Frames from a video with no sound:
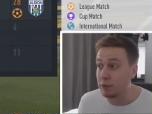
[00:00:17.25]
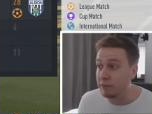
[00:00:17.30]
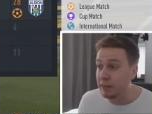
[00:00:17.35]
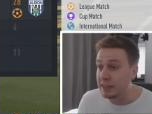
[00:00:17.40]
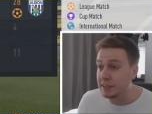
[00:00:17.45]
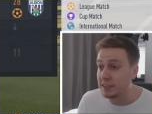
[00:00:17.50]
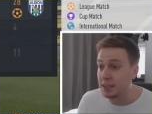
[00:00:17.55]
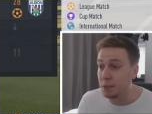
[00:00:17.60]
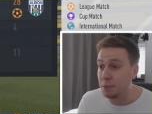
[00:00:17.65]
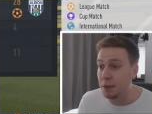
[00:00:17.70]
We
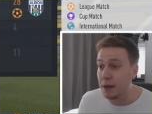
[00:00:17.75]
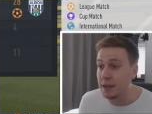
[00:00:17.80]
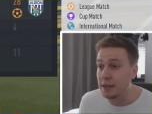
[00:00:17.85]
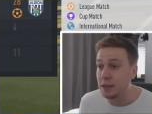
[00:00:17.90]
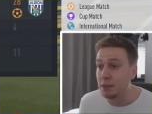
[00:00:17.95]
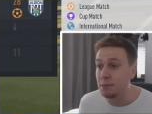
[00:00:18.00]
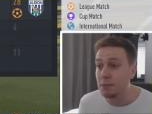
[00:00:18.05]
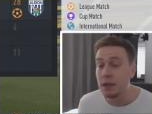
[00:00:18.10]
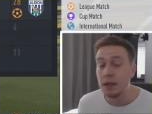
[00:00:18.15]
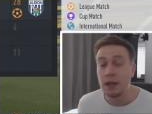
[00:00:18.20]
recently
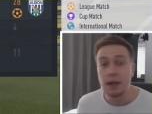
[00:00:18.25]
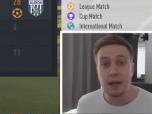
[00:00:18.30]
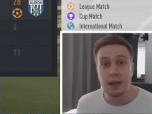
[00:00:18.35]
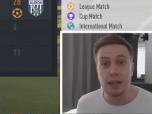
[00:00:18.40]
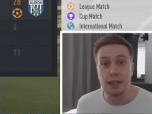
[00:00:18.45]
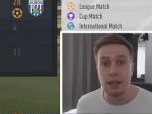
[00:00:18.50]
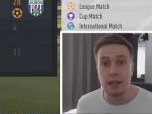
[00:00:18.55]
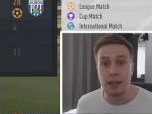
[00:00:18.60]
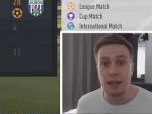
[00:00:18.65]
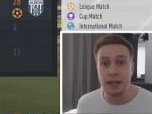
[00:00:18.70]
played them
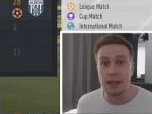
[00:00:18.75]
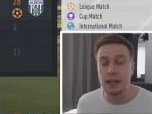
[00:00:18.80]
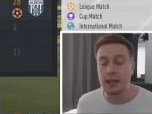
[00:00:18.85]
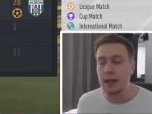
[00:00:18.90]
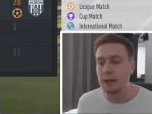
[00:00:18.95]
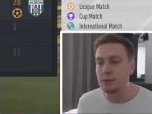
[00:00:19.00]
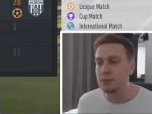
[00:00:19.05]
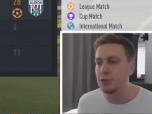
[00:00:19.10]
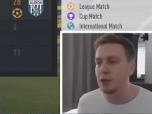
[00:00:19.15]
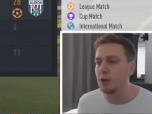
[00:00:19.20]
in the league
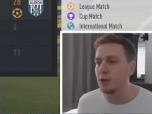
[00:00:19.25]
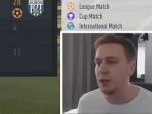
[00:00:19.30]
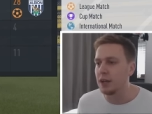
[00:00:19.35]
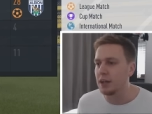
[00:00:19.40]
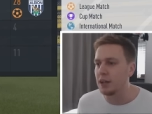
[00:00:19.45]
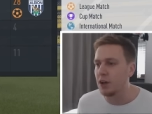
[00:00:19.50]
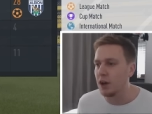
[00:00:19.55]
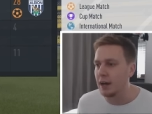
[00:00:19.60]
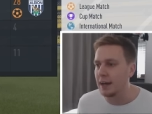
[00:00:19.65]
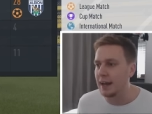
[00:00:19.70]
and
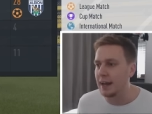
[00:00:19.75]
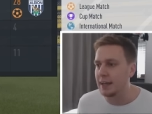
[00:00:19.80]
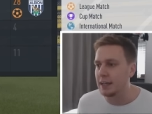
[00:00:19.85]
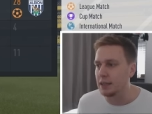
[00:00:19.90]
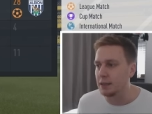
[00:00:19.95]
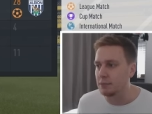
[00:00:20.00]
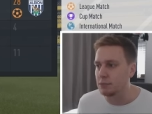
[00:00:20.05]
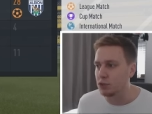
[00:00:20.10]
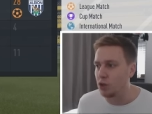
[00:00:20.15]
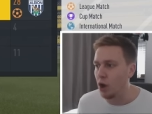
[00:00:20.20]
absolutely
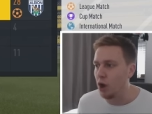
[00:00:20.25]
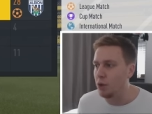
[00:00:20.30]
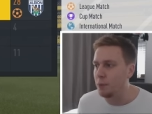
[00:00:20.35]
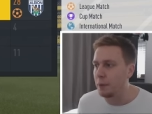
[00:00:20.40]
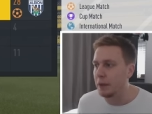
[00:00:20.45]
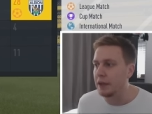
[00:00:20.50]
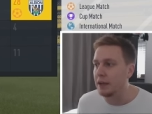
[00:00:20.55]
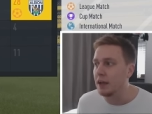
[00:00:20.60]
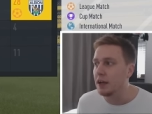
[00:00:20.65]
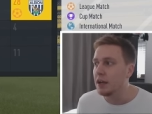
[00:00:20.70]
annihilated them. So
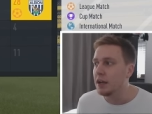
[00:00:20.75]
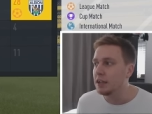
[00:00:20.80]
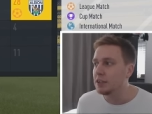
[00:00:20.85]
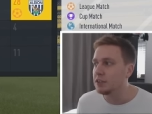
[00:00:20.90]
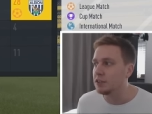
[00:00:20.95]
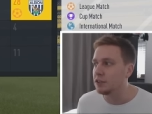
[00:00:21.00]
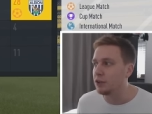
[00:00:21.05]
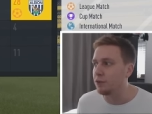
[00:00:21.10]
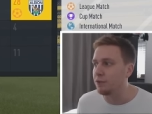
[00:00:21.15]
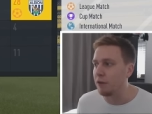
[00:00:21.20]
hoping
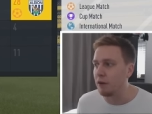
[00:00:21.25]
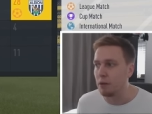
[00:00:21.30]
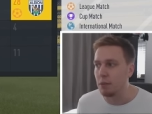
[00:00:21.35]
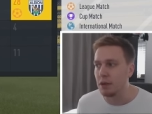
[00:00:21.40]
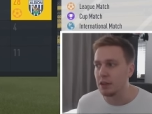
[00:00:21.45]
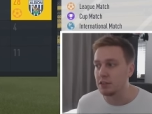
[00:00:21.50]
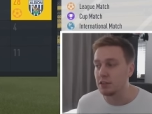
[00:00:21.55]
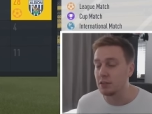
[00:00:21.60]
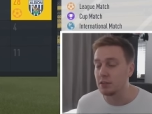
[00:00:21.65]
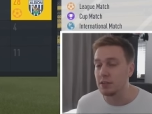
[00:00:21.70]
to do
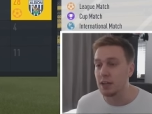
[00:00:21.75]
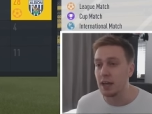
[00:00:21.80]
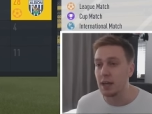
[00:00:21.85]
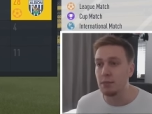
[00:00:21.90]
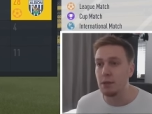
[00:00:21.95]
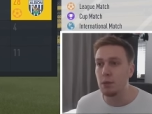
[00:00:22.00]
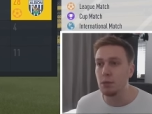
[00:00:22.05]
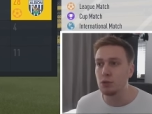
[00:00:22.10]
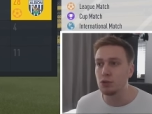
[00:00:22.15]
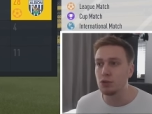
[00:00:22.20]
very much the
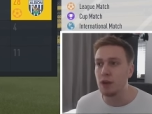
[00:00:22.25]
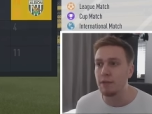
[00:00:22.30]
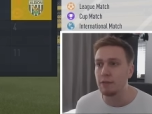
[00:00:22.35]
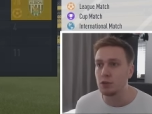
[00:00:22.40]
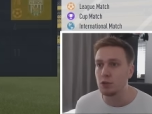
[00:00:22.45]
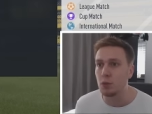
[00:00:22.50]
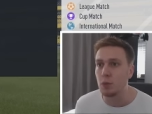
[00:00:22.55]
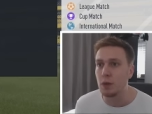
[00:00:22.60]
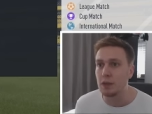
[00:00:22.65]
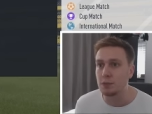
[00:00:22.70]
same. Then we'll
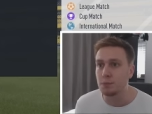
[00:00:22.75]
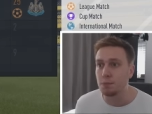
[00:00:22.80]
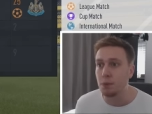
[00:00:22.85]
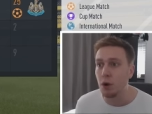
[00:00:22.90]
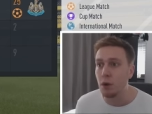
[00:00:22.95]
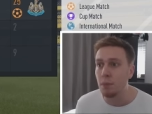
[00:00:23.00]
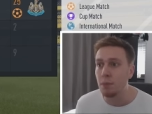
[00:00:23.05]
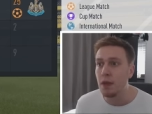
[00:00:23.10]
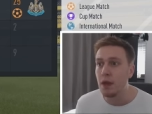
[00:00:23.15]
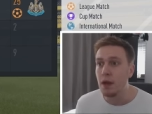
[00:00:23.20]
travel to West
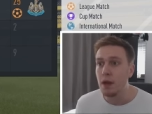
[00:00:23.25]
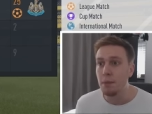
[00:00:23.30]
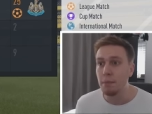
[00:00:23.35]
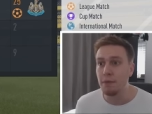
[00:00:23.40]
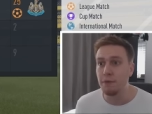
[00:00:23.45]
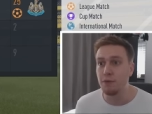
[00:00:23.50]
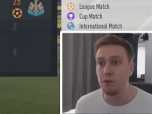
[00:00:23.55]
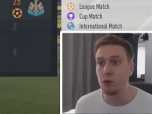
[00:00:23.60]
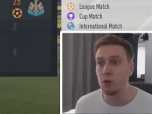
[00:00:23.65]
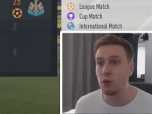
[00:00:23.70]
Brom
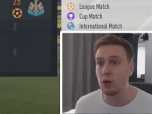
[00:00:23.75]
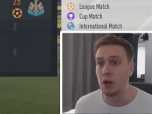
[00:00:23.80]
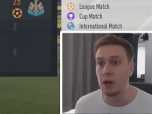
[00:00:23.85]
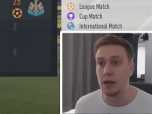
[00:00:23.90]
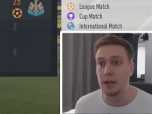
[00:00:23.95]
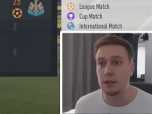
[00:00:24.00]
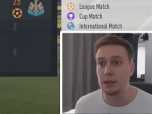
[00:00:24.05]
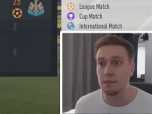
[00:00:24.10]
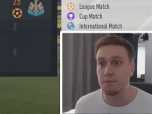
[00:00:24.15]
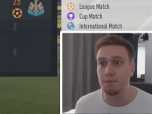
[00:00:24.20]
before
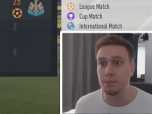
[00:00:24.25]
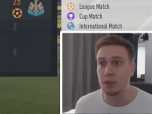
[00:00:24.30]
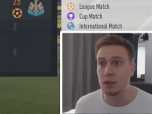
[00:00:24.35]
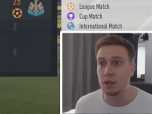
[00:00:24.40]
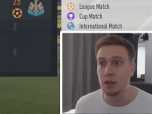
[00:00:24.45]
like...